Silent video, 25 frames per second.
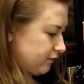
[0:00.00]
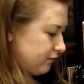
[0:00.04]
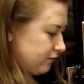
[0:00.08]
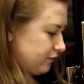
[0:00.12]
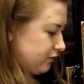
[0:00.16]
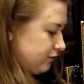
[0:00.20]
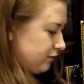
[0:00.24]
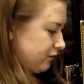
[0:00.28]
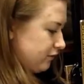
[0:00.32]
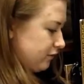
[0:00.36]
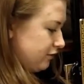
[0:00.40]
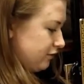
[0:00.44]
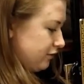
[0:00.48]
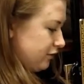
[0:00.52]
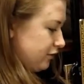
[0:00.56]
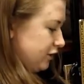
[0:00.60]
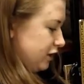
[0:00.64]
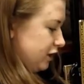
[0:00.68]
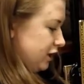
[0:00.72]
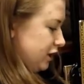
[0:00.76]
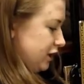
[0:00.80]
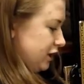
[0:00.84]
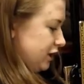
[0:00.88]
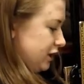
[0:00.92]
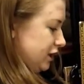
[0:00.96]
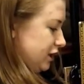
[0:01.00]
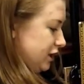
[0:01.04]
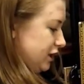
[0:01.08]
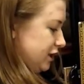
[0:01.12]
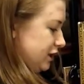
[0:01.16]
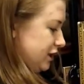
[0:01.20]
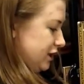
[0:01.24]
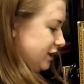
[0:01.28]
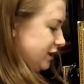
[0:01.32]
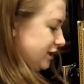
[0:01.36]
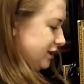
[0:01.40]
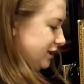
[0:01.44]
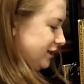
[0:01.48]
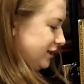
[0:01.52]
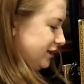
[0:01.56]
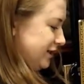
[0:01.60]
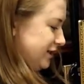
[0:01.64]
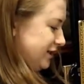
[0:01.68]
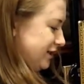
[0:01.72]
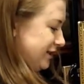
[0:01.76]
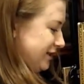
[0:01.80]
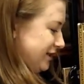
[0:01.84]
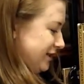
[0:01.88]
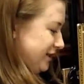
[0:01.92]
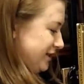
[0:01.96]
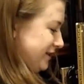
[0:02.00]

Nobody speaks.